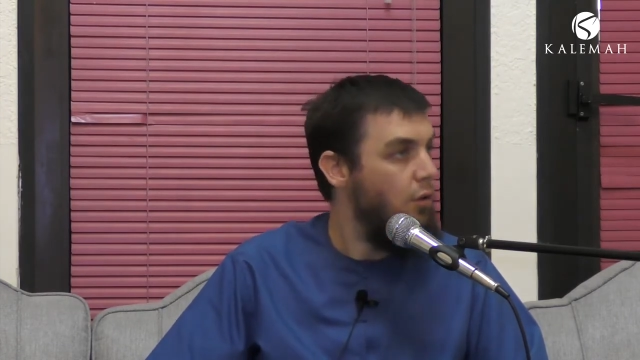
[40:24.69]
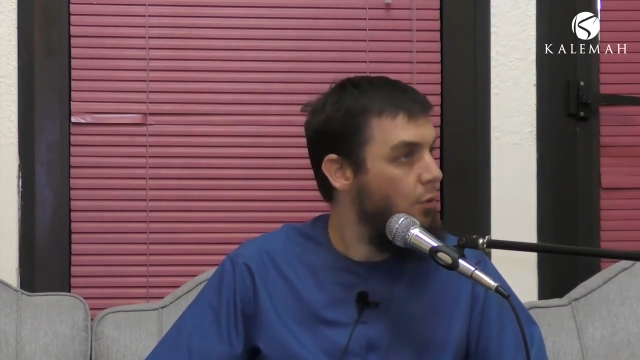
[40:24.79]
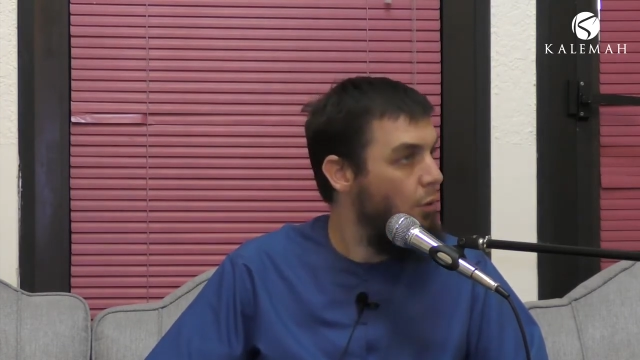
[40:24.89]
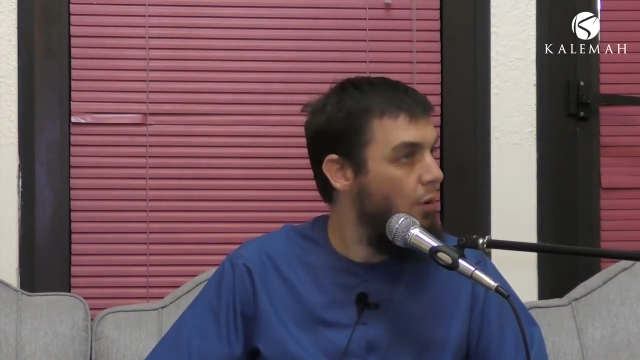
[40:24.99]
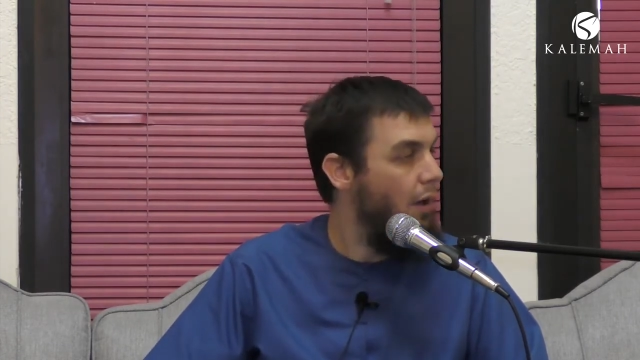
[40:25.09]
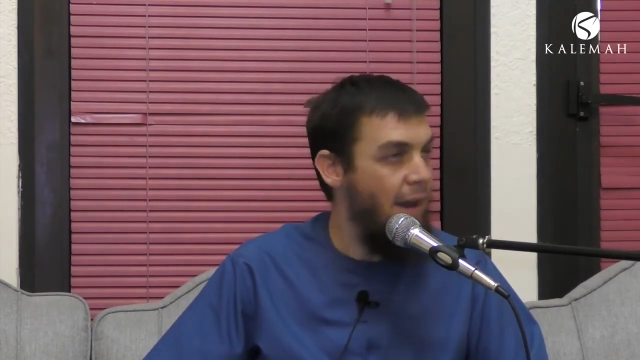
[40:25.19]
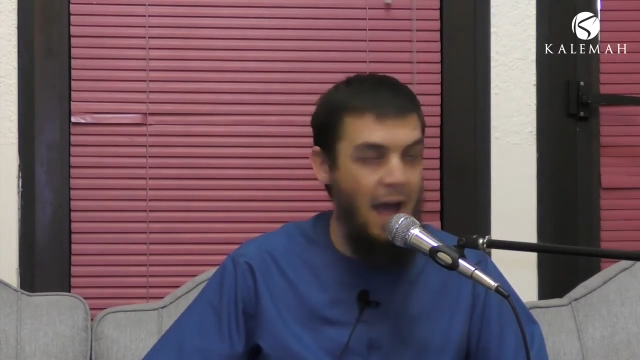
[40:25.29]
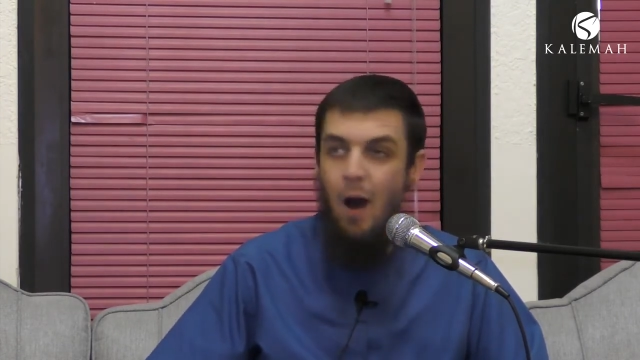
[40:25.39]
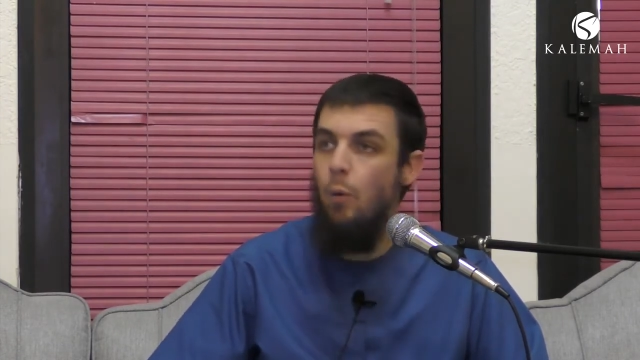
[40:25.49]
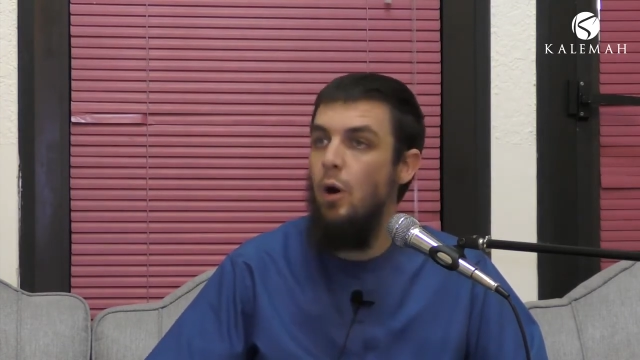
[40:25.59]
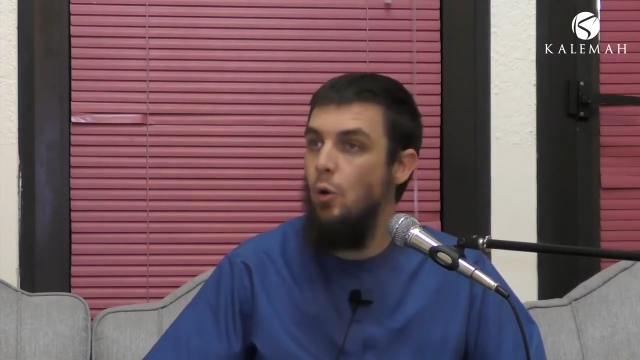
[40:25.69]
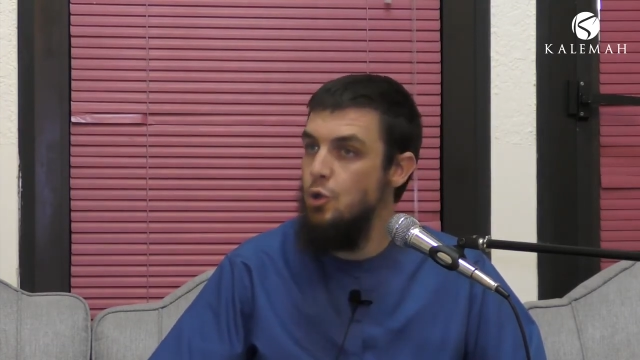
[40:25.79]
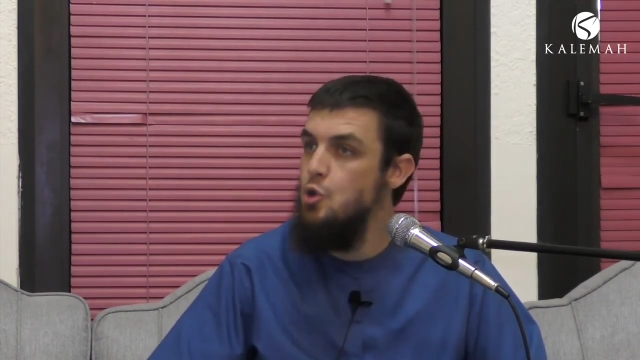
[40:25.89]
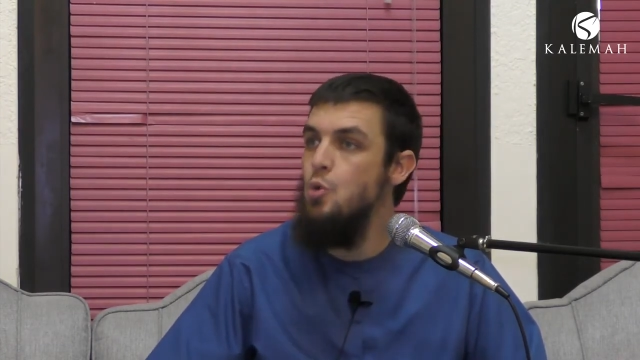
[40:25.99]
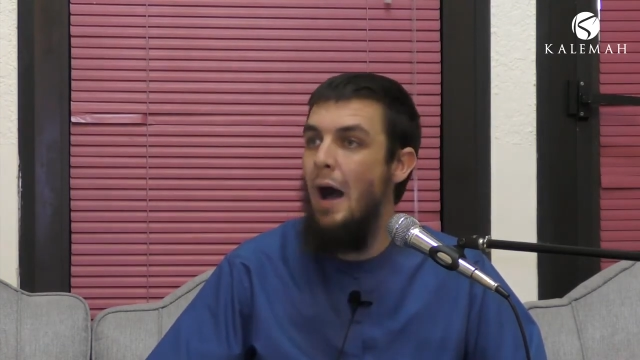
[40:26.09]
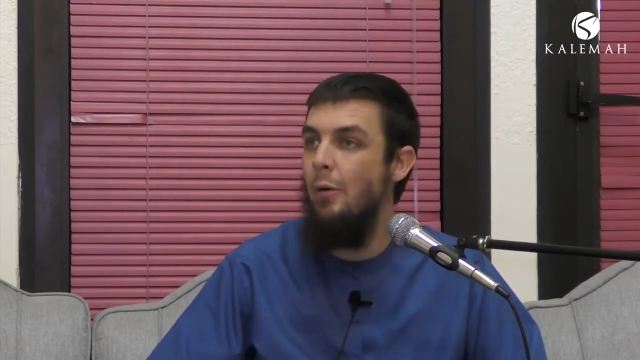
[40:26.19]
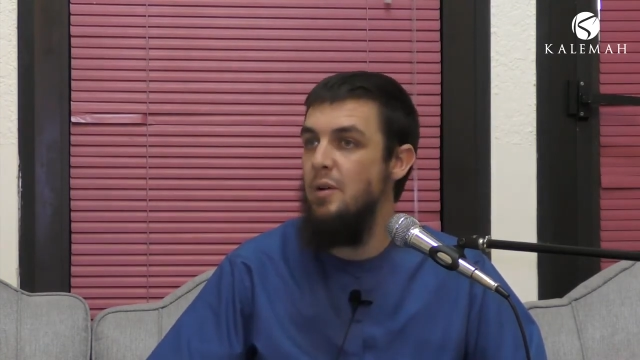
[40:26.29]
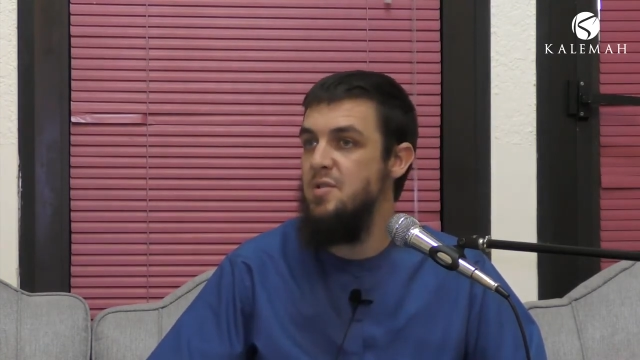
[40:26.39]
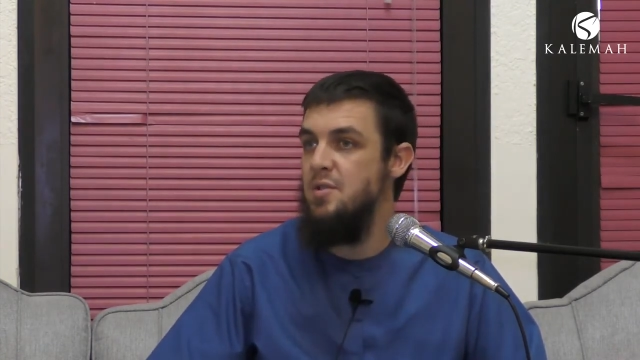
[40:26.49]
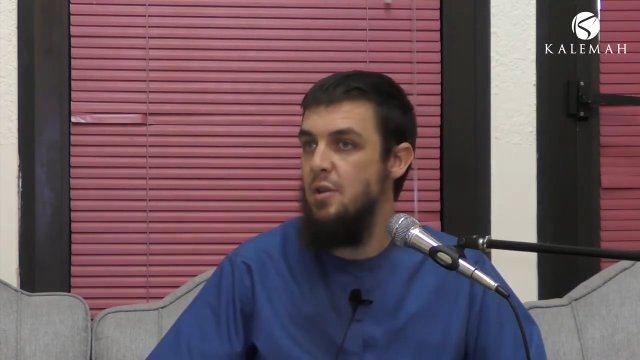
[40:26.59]
an hour or 2
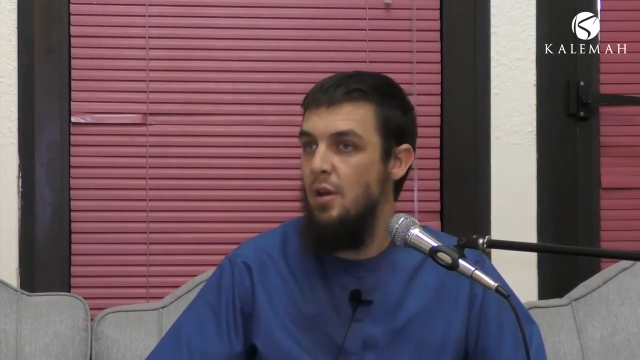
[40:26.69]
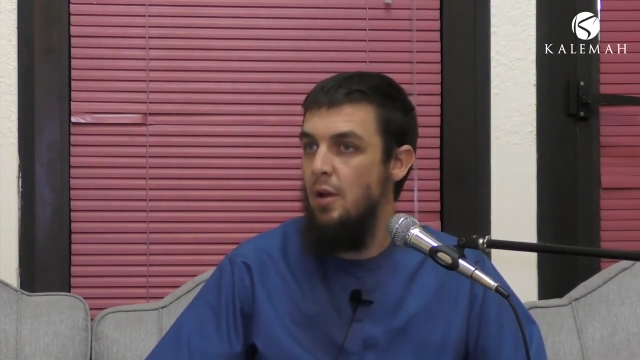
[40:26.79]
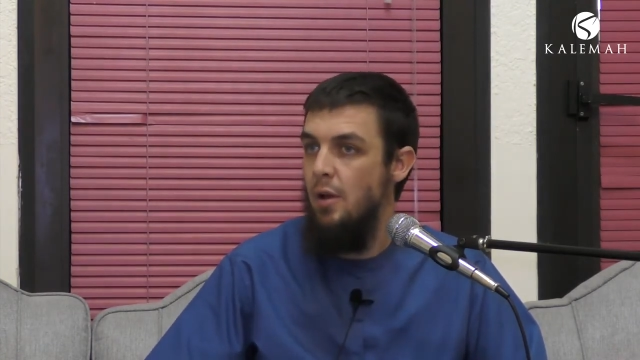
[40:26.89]
hours.